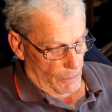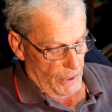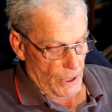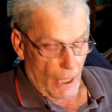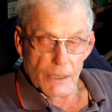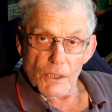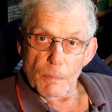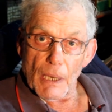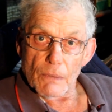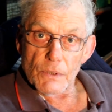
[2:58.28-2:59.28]
Besides the
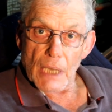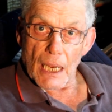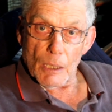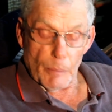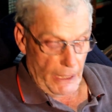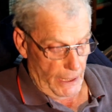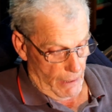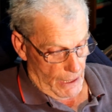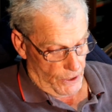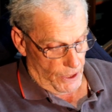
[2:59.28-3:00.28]
smell of stale beer
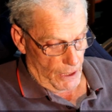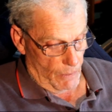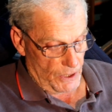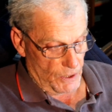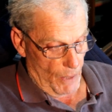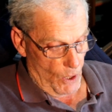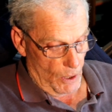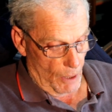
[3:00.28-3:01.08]
and cigarette smoke,